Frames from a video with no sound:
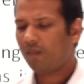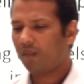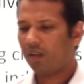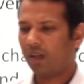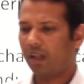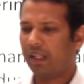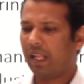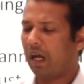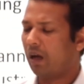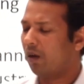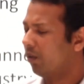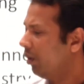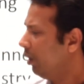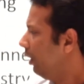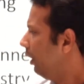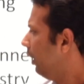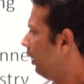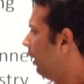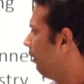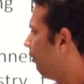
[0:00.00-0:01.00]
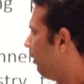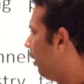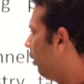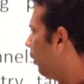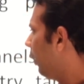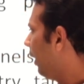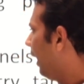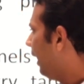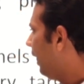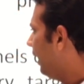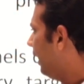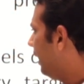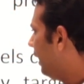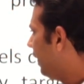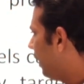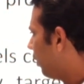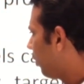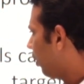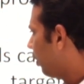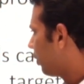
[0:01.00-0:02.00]
Now, if you're looking at the
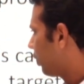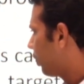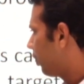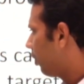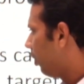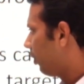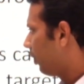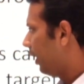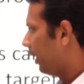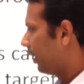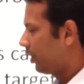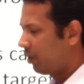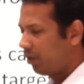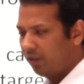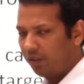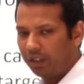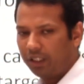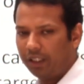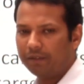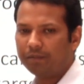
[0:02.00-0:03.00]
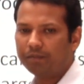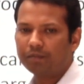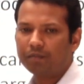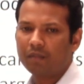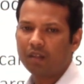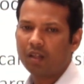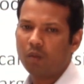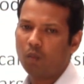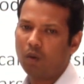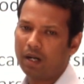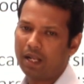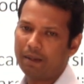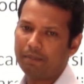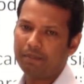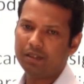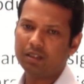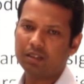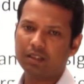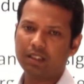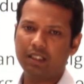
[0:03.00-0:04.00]
Indian context, okay, what
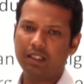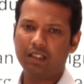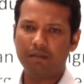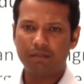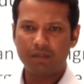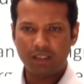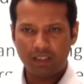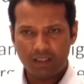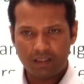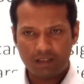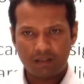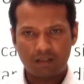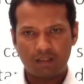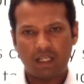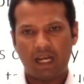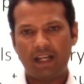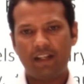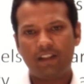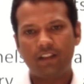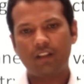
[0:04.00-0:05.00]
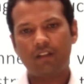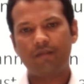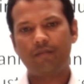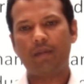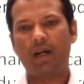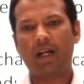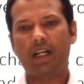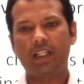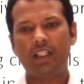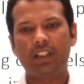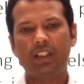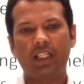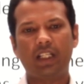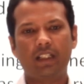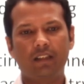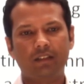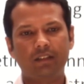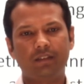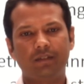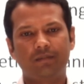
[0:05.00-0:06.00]
happens is that these kinds of marketing
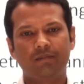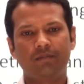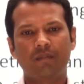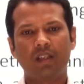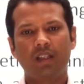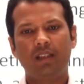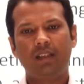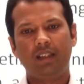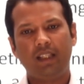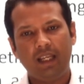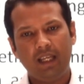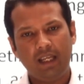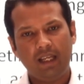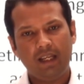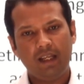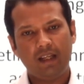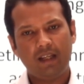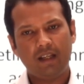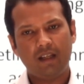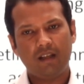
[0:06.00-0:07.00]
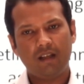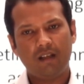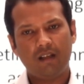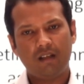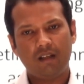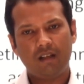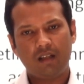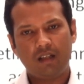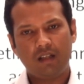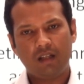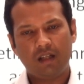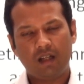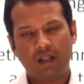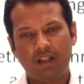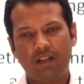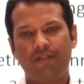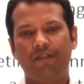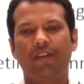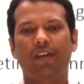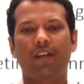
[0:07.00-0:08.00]
channels, they
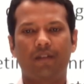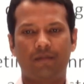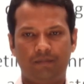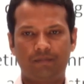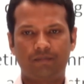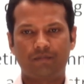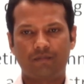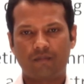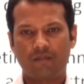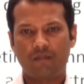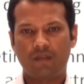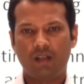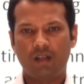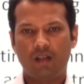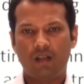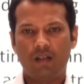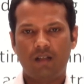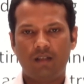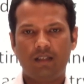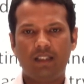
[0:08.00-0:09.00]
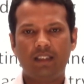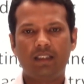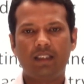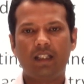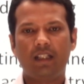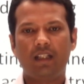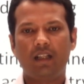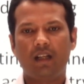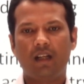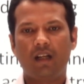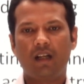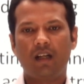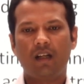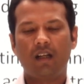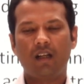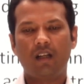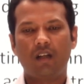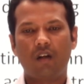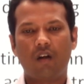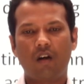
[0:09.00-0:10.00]
differ. There's
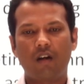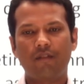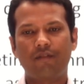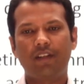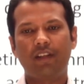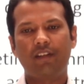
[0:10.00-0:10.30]
a lot of